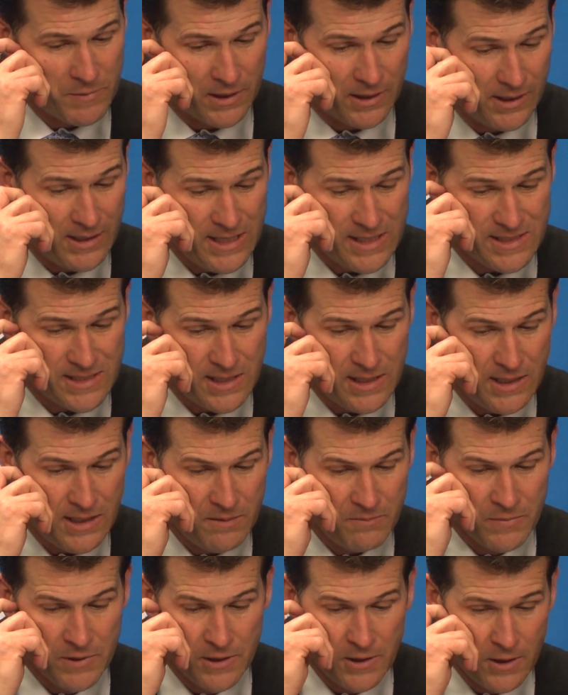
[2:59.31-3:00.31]
an elite
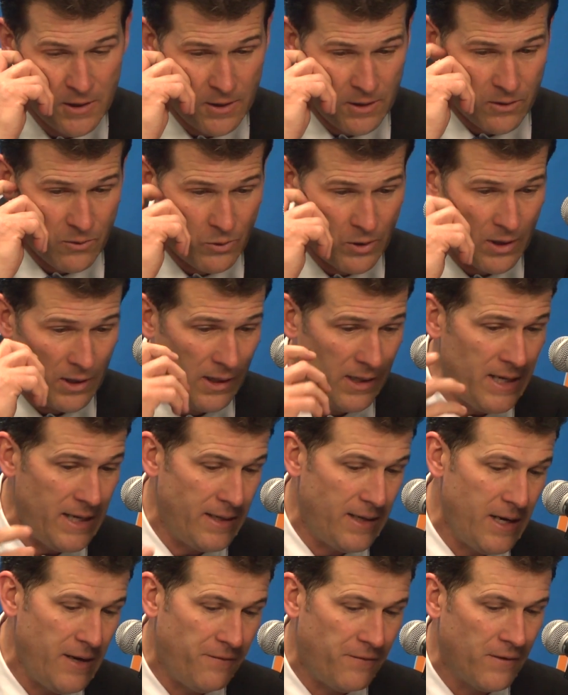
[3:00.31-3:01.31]
team, with
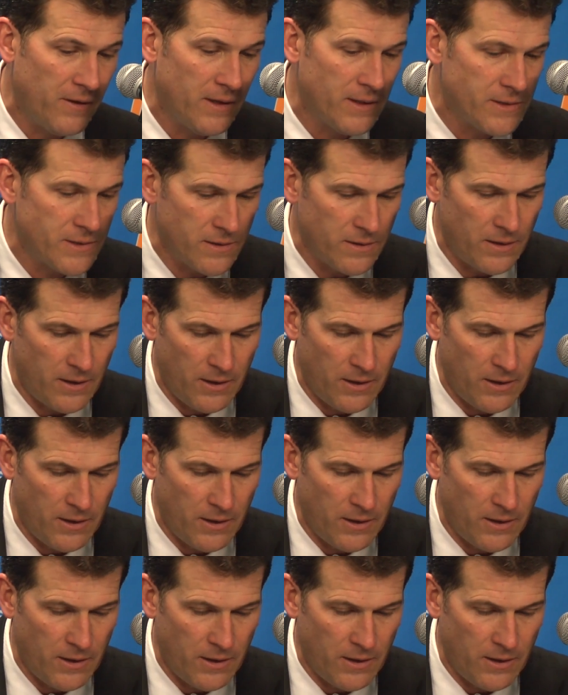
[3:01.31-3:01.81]
elite defense.